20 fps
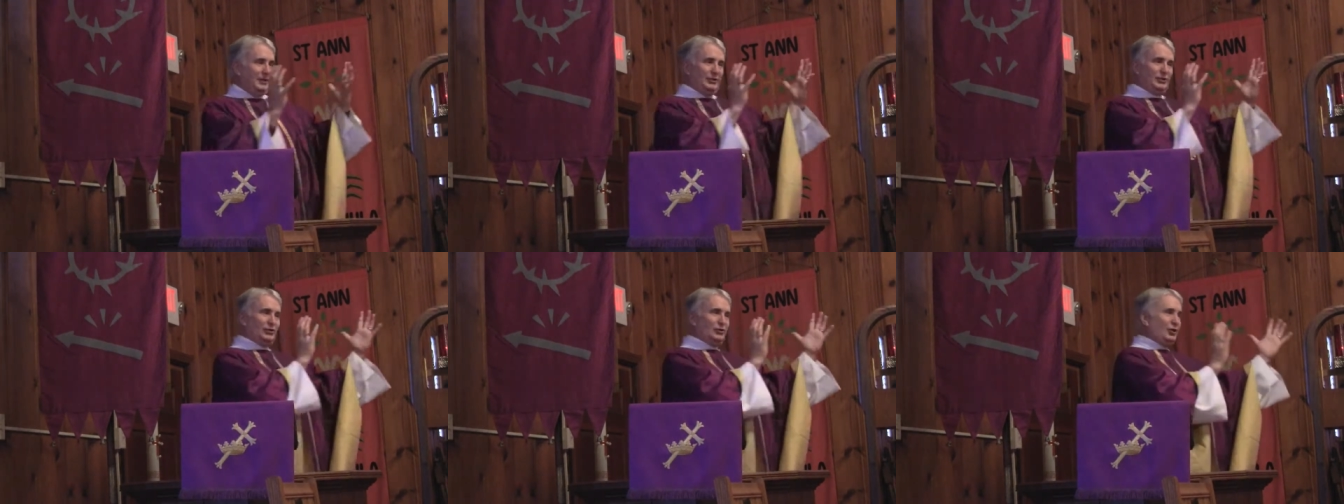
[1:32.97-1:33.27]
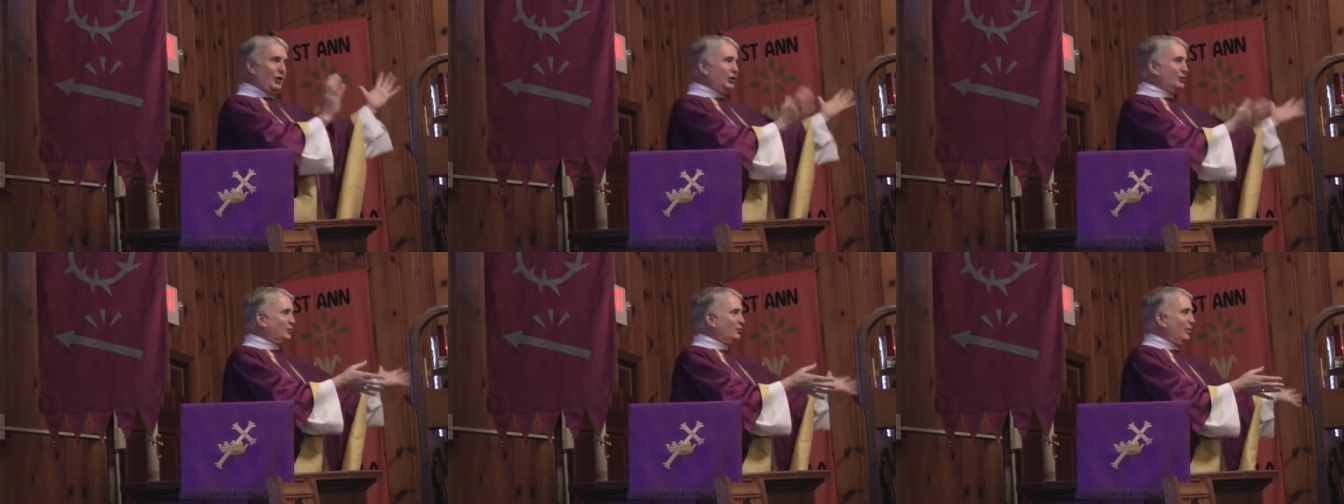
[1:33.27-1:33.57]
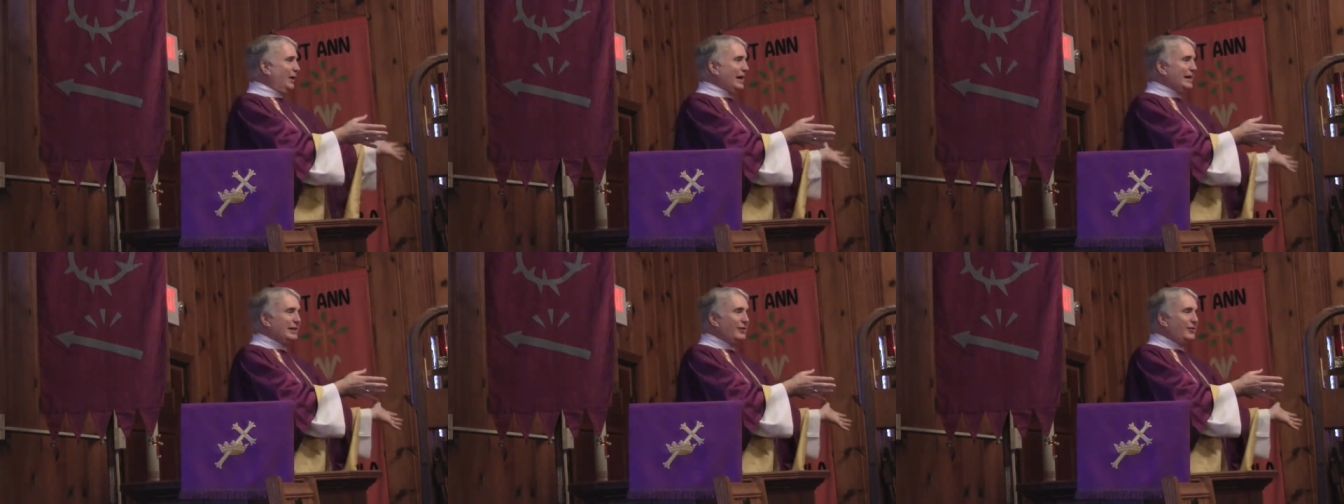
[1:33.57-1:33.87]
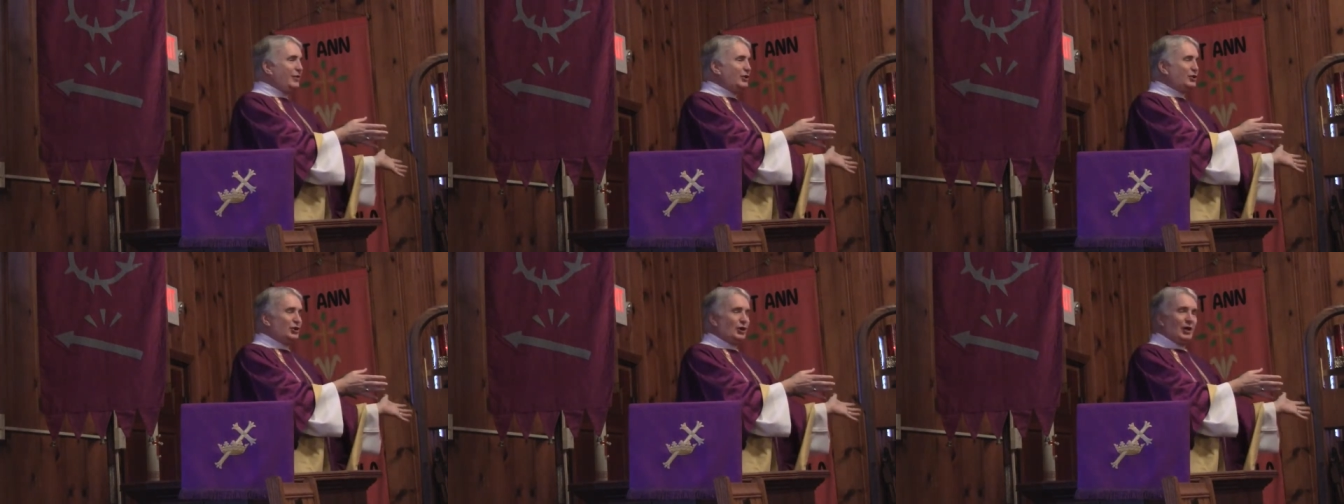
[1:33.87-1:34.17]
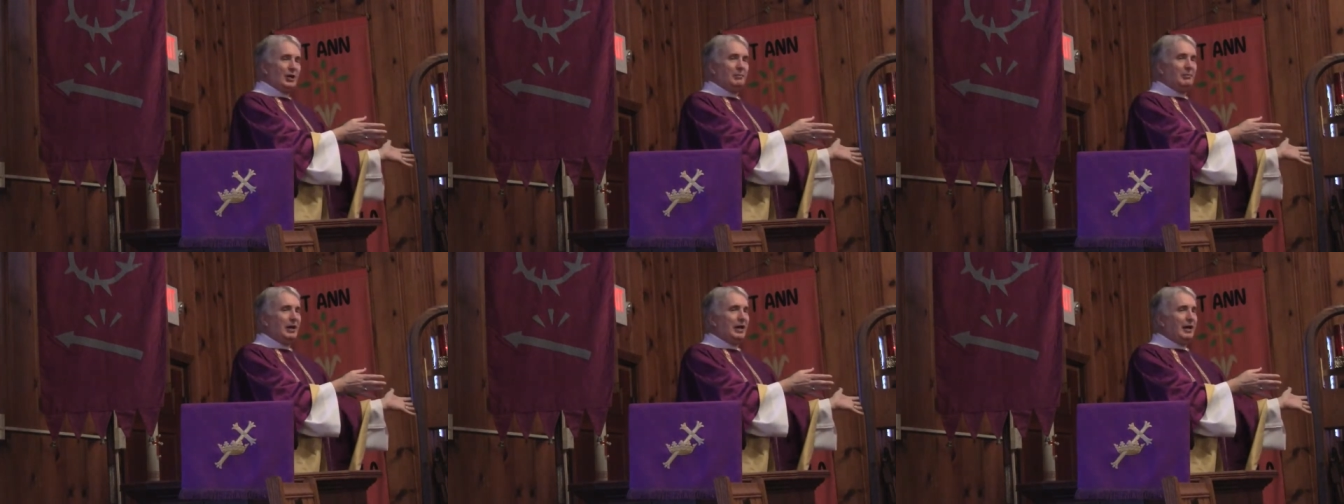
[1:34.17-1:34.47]
it starts right in the
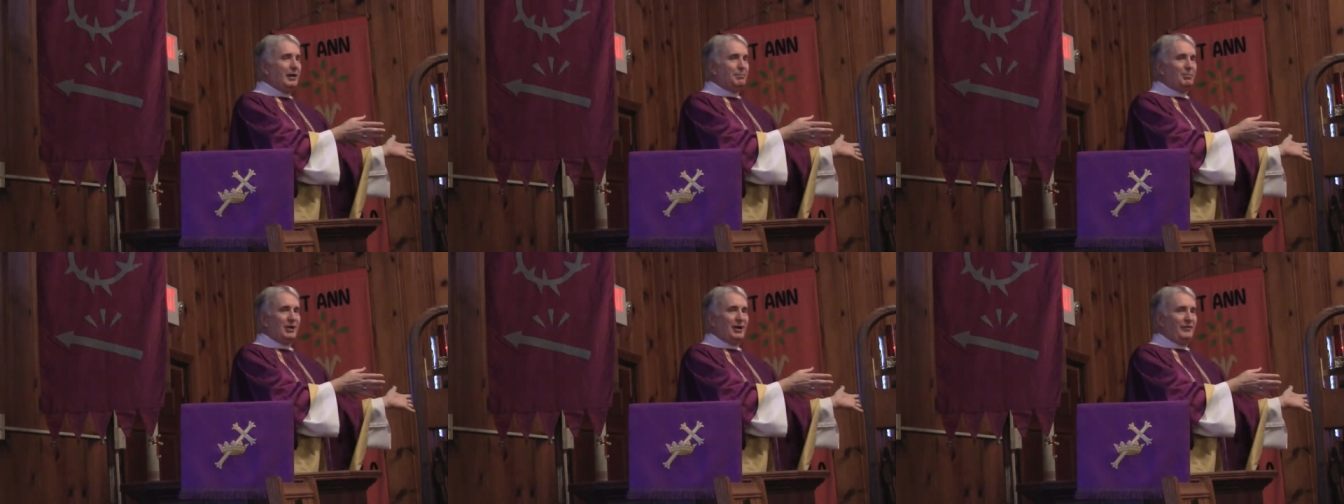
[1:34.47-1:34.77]
Jeremiah